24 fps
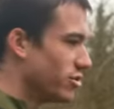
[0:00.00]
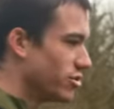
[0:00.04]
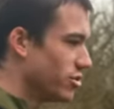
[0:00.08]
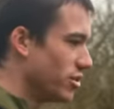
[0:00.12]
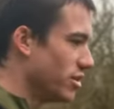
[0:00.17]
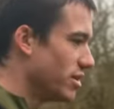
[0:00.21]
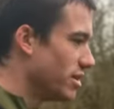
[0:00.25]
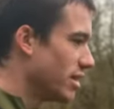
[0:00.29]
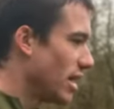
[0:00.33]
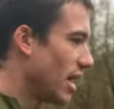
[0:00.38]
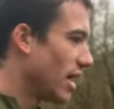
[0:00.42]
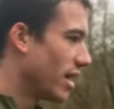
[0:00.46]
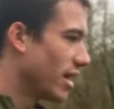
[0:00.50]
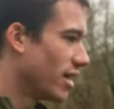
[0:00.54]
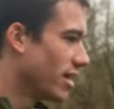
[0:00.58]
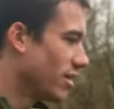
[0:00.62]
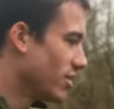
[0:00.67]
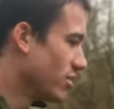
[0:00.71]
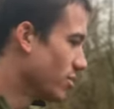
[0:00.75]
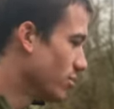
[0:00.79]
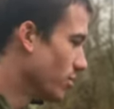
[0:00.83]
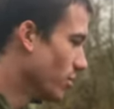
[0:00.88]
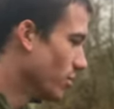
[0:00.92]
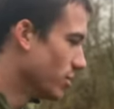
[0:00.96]
trees hanging
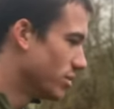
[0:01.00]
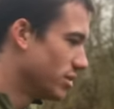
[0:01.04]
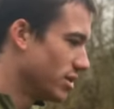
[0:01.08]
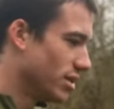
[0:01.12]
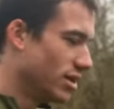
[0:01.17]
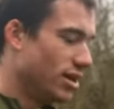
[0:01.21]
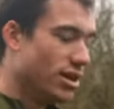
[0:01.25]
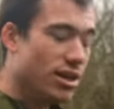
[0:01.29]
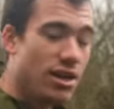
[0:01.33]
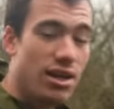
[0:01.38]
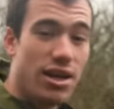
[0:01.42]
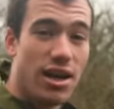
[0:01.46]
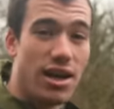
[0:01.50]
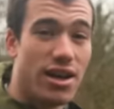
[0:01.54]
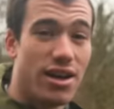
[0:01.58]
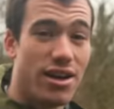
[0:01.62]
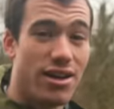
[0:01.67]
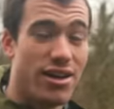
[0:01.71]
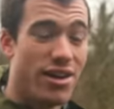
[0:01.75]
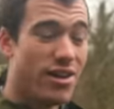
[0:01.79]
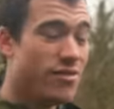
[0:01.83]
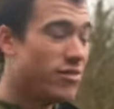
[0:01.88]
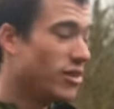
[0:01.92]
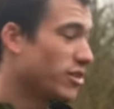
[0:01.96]
in the water.
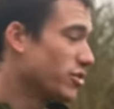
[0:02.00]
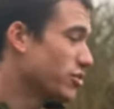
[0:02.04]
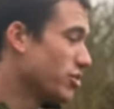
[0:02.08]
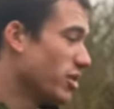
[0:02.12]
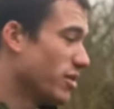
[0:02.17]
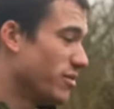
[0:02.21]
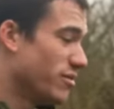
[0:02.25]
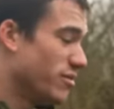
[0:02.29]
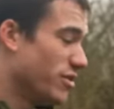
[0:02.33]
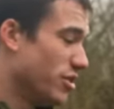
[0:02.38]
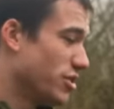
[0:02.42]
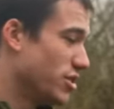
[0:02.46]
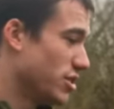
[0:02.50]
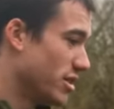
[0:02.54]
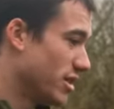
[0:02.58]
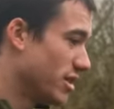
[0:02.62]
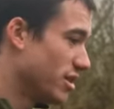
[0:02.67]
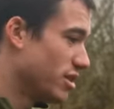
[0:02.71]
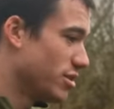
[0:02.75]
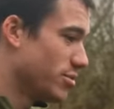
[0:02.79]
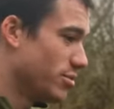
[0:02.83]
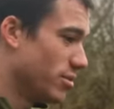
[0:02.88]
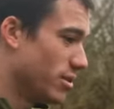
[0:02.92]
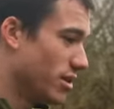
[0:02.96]
And if I try and fish in
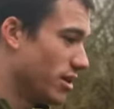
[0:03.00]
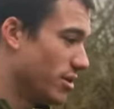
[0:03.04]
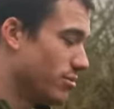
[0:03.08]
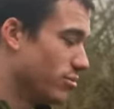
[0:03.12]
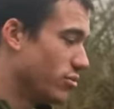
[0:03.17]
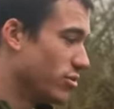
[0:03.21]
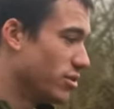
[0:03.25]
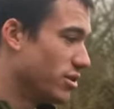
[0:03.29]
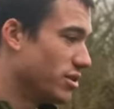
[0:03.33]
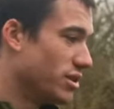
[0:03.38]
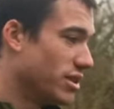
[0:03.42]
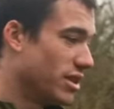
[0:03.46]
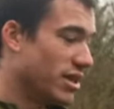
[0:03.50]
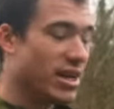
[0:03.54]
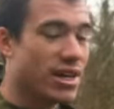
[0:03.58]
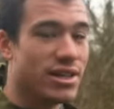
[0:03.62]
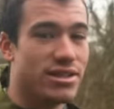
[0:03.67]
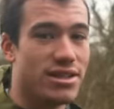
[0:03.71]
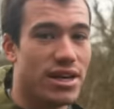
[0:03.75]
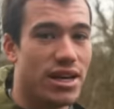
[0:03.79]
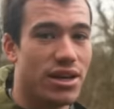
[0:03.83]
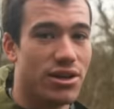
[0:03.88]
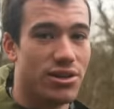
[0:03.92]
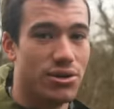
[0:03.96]
this spot, I'm probably going to get
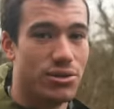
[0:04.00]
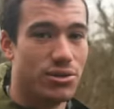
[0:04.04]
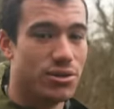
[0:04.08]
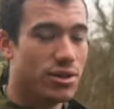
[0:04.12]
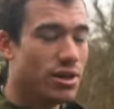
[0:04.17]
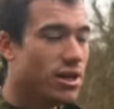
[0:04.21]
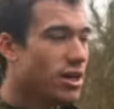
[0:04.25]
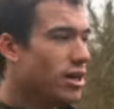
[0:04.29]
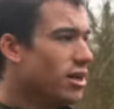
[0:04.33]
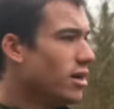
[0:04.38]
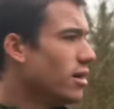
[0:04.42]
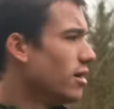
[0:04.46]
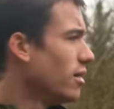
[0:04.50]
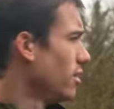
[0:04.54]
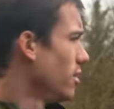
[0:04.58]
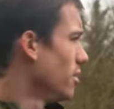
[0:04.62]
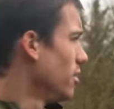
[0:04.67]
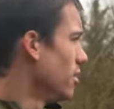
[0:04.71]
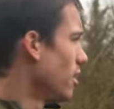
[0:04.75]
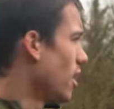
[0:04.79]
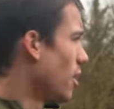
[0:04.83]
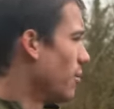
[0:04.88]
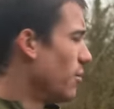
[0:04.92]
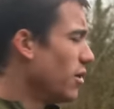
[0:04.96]
tangled.
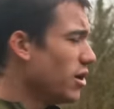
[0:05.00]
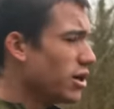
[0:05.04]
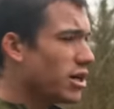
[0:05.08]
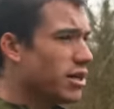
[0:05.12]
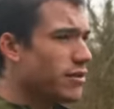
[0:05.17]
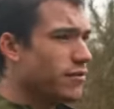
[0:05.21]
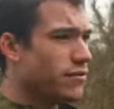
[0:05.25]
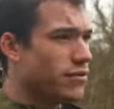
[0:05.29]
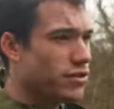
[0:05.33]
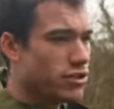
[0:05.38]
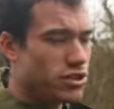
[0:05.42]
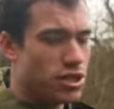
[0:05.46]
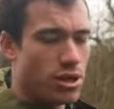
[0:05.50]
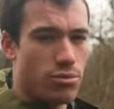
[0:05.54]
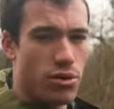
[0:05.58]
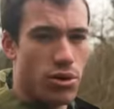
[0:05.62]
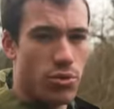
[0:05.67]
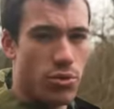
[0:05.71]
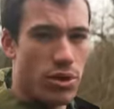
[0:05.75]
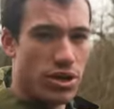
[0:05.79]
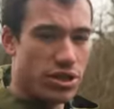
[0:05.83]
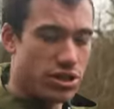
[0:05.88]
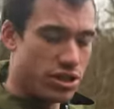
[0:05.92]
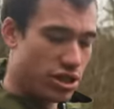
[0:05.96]
I'm looking for somewhere
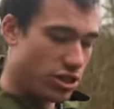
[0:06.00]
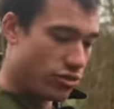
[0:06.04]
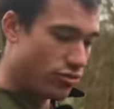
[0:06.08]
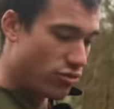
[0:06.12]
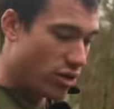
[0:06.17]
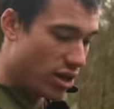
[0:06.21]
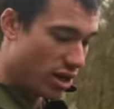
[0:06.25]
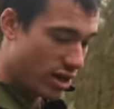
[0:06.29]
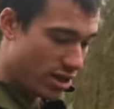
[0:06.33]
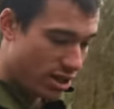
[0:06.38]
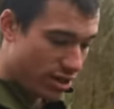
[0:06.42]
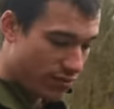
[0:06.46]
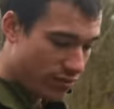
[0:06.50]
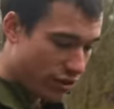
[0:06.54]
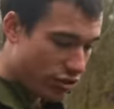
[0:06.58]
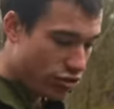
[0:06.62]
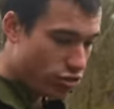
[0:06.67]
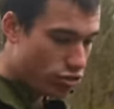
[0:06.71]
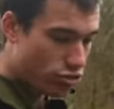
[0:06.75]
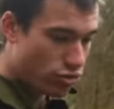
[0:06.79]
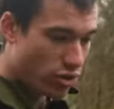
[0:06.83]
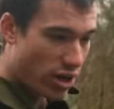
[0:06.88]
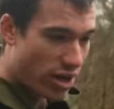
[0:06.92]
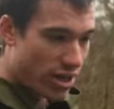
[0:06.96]
which is relatively
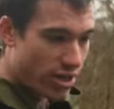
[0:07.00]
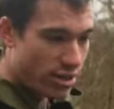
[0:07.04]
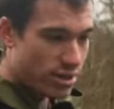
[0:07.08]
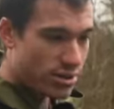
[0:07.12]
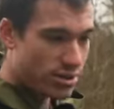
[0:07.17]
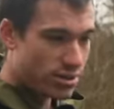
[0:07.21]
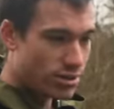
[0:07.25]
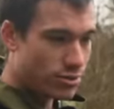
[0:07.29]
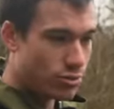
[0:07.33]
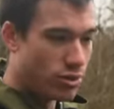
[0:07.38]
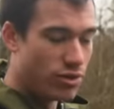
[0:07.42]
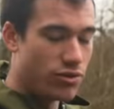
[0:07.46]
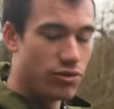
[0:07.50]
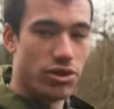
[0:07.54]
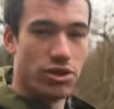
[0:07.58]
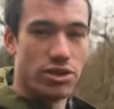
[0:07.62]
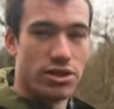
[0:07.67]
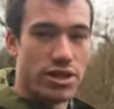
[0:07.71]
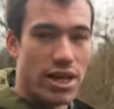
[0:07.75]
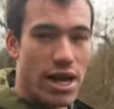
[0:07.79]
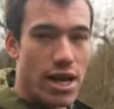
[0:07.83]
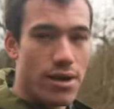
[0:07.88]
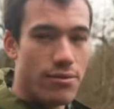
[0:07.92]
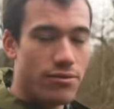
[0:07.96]
straight with
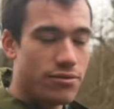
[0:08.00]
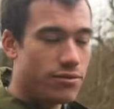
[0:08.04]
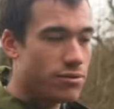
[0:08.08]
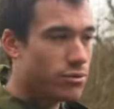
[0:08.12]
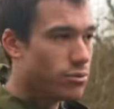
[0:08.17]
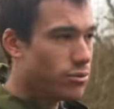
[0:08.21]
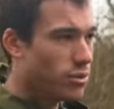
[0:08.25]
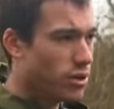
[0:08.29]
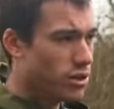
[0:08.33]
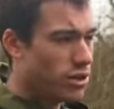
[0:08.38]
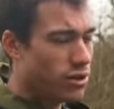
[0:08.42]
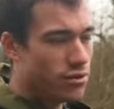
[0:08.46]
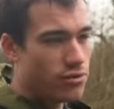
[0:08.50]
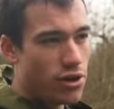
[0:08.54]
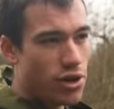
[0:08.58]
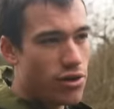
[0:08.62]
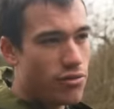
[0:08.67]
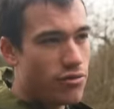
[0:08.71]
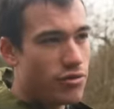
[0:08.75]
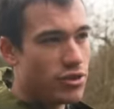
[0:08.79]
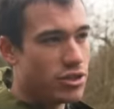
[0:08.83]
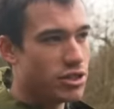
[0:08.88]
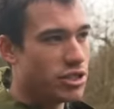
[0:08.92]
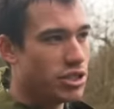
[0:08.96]
good depth. When you're
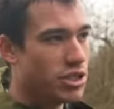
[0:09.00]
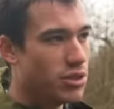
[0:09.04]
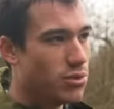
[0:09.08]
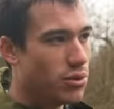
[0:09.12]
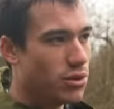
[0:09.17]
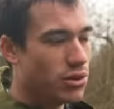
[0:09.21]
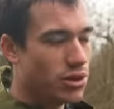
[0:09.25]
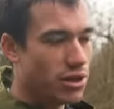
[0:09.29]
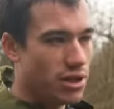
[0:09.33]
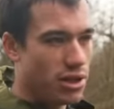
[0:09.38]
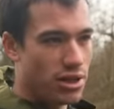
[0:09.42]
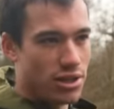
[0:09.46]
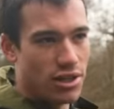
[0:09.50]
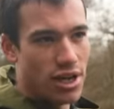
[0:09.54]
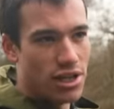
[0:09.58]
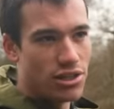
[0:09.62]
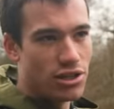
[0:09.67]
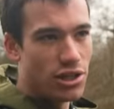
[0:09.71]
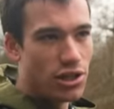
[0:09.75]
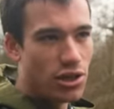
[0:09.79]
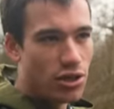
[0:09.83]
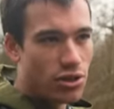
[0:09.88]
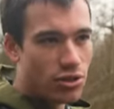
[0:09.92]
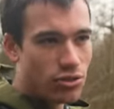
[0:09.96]
float fishing, you want a
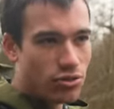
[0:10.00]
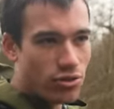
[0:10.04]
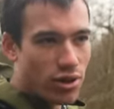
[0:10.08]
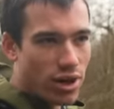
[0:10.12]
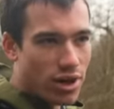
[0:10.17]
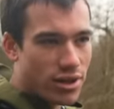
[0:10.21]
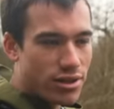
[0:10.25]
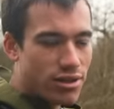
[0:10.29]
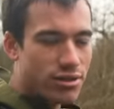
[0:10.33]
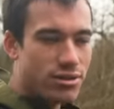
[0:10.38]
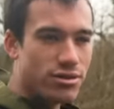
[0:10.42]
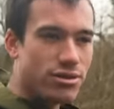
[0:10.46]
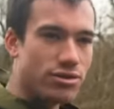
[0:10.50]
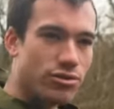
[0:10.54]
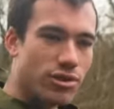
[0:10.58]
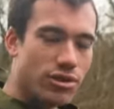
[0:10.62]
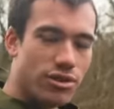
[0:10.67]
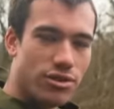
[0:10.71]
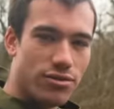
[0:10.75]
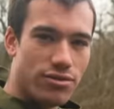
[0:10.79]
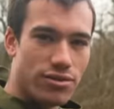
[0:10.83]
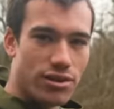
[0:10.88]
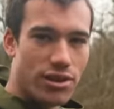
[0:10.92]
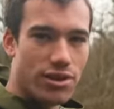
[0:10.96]
nice long run to
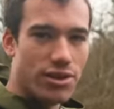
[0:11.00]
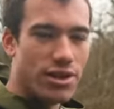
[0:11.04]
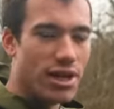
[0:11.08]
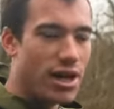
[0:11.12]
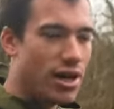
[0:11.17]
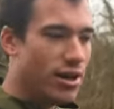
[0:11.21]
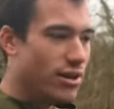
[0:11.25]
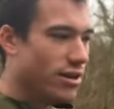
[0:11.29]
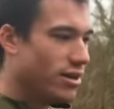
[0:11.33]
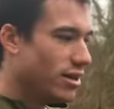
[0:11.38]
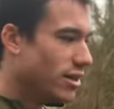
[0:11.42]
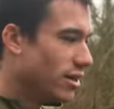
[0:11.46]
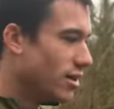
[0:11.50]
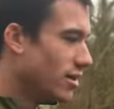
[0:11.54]
run the float down.